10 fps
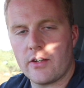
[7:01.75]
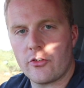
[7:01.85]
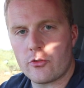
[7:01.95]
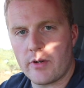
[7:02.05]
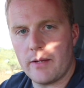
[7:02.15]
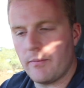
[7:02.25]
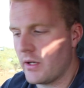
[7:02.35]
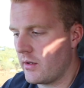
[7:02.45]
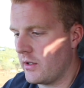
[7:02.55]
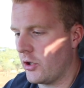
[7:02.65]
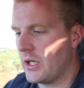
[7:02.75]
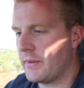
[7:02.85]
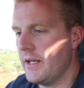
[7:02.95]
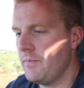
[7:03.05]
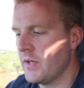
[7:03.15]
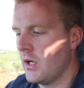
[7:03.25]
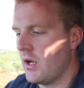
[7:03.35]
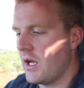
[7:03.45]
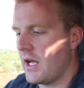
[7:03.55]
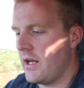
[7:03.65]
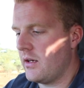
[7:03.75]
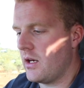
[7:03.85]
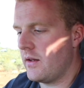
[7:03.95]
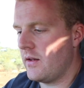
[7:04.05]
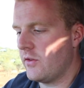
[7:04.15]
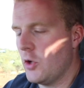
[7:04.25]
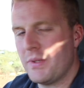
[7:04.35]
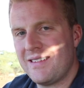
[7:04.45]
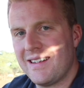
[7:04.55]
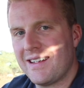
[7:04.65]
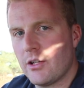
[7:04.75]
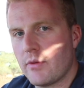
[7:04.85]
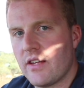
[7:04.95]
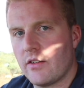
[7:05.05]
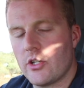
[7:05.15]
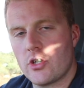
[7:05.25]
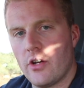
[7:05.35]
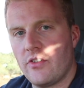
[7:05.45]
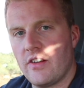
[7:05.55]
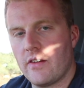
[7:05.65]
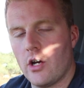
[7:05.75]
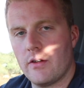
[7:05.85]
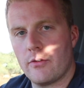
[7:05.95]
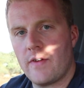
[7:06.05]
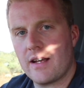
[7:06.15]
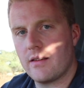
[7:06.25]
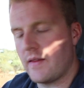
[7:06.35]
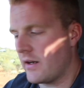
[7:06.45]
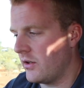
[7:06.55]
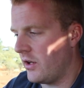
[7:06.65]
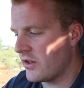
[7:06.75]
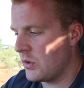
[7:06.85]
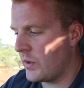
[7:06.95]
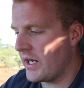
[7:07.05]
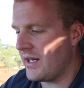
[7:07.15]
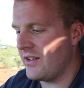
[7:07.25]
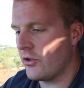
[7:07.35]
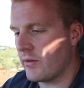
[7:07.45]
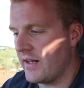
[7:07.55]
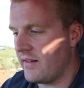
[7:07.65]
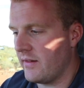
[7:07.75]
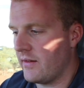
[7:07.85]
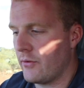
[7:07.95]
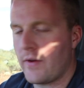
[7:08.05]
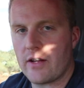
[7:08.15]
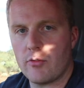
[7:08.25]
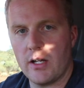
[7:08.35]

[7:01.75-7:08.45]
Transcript: Extreme lockup kit, and there's no particular reason I chose this over the fact that I like the way it integrates into the factory